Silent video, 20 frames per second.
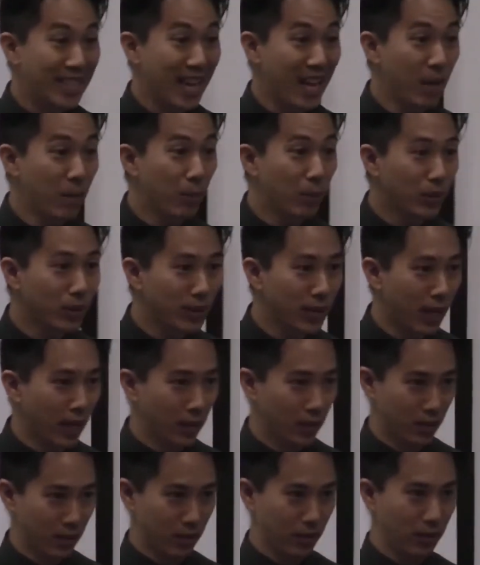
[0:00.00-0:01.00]

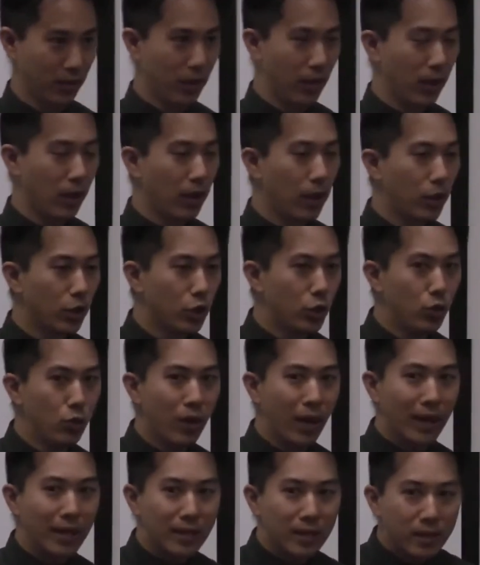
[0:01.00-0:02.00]
10%.
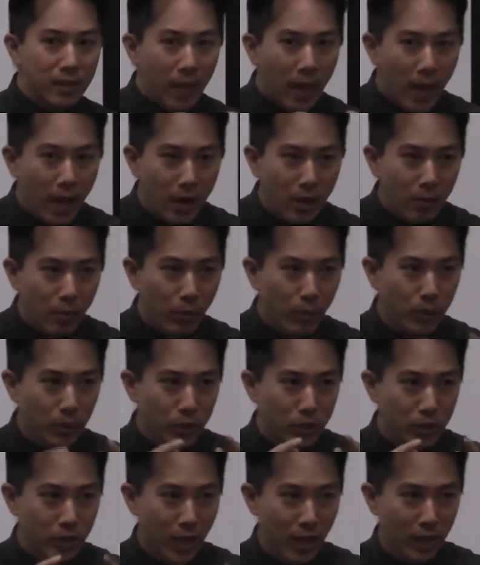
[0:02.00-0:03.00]
You get
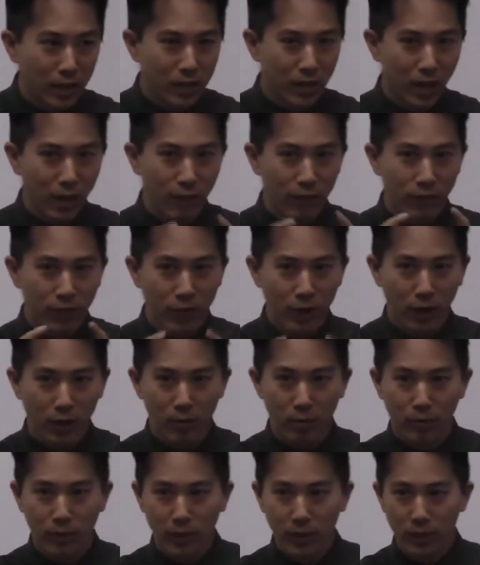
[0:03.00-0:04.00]
10% of
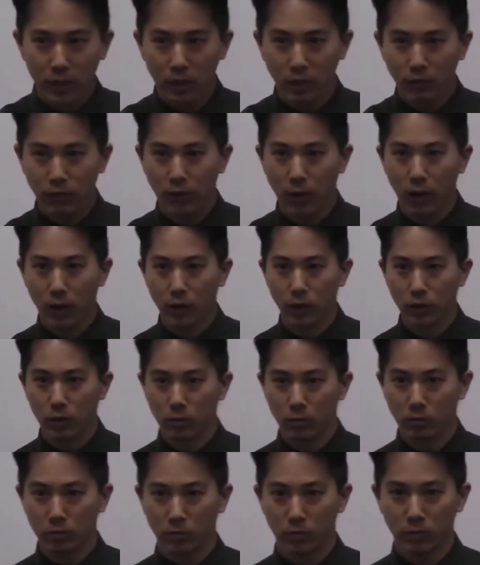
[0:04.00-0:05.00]
their business
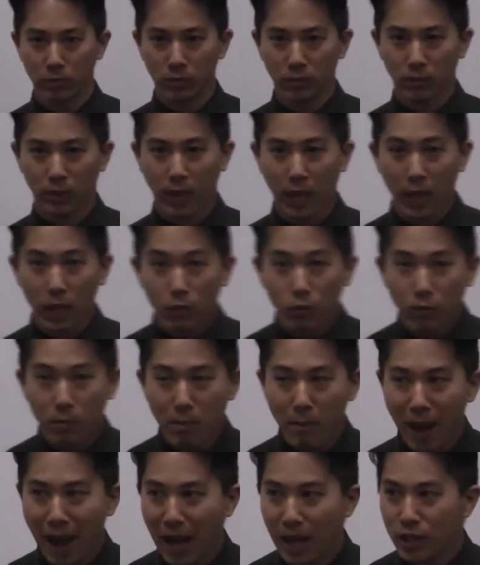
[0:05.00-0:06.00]
volume. Can you
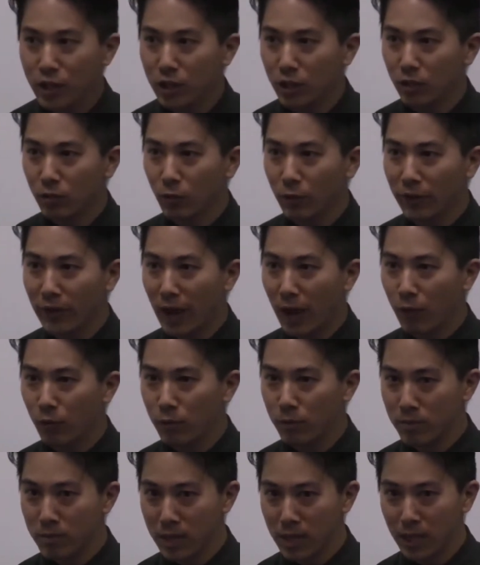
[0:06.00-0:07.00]
imagine what
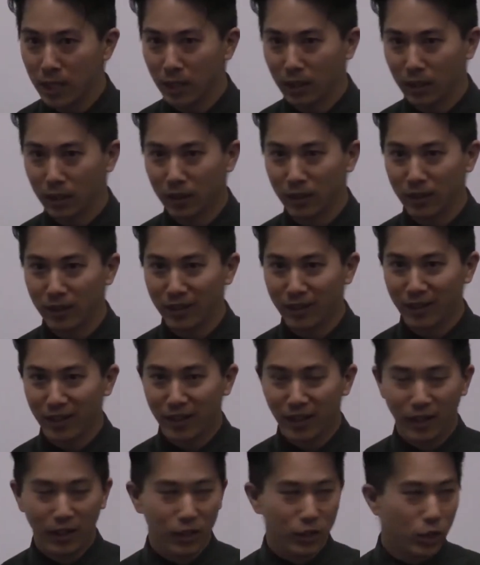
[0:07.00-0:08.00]
that would mean?
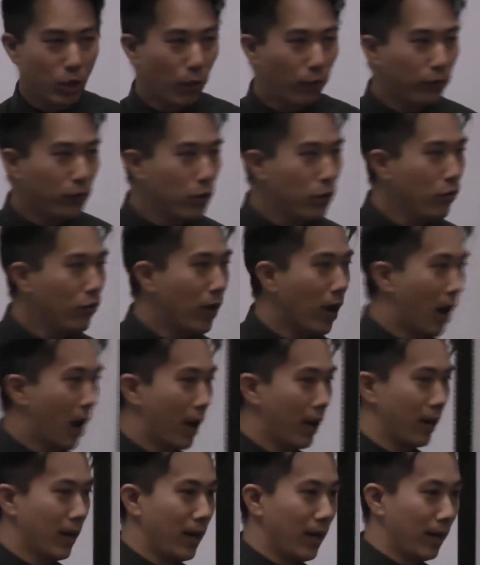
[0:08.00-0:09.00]
So if you've
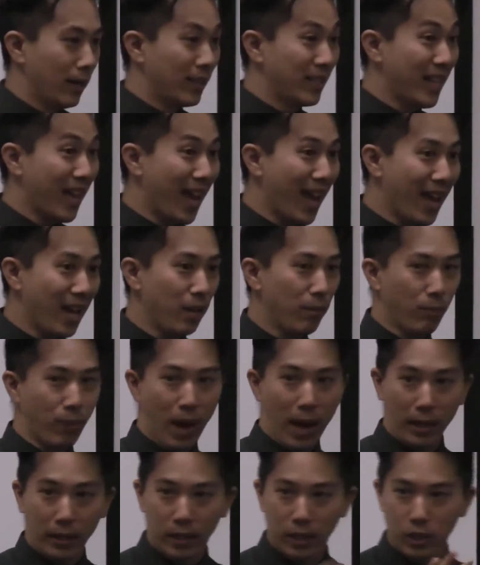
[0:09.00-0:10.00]
got 10
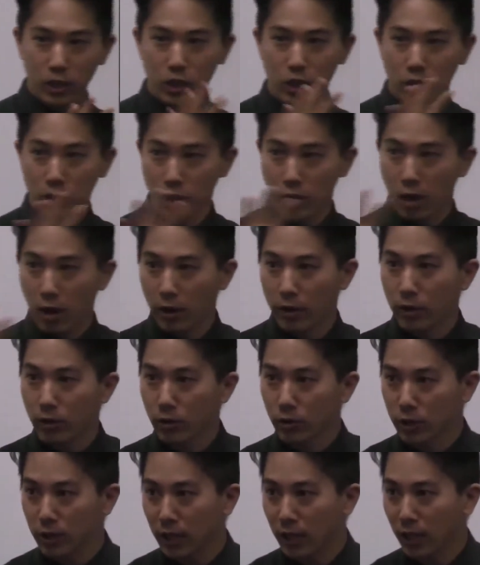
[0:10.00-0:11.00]
practitioners on
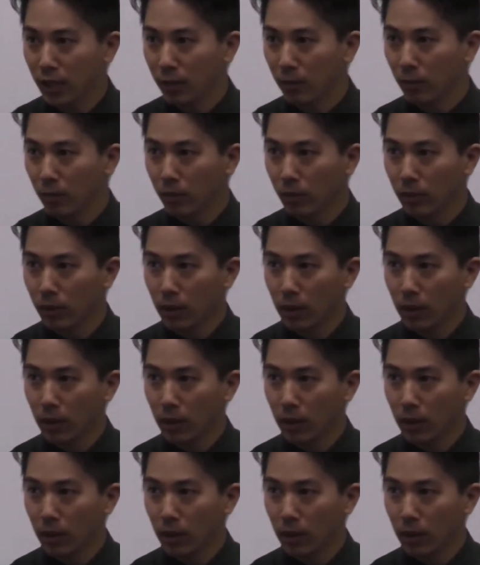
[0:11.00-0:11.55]
your team